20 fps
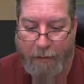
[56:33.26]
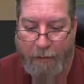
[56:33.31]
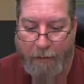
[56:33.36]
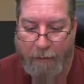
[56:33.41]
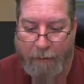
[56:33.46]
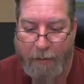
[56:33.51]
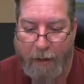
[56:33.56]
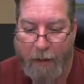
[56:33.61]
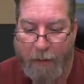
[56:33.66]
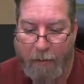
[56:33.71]

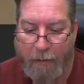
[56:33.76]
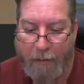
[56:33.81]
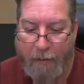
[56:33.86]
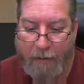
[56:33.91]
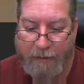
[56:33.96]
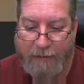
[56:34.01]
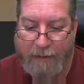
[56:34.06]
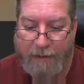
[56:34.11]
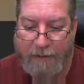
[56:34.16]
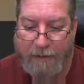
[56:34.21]
No, I
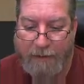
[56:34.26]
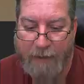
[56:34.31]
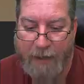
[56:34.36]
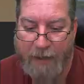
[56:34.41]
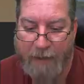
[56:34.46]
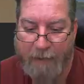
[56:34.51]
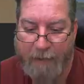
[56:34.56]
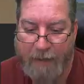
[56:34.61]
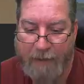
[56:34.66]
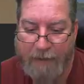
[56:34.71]
teach
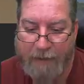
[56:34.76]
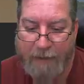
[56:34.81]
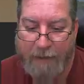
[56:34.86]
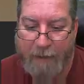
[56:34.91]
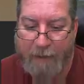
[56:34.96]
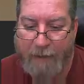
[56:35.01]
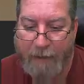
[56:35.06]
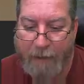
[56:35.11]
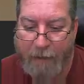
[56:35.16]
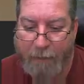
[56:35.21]
animation on
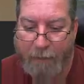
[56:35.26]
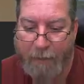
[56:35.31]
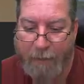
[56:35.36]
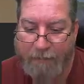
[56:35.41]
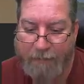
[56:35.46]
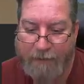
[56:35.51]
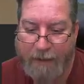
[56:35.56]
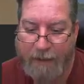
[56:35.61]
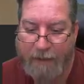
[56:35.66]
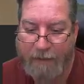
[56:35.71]
my own
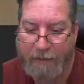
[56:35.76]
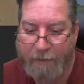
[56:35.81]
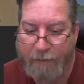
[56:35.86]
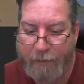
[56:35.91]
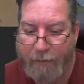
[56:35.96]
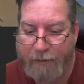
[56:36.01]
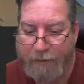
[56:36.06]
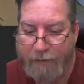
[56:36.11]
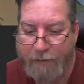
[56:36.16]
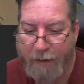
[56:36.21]
website,
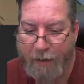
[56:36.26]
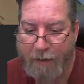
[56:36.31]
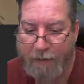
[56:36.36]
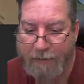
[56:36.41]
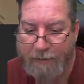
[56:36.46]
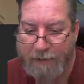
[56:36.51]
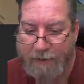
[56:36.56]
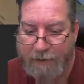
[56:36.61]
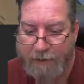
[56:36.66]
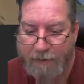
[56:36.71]

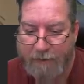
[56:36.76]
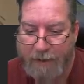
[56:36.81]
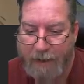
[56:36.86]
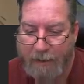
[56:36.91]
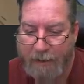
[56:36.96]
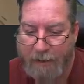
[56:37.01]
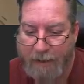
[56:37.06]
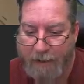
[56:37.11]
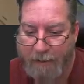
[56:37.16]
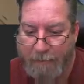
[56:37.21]

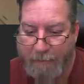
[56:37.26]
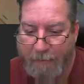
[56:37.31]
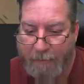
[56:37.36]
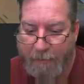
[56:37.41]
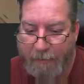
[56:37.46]
creatureartteacher.com.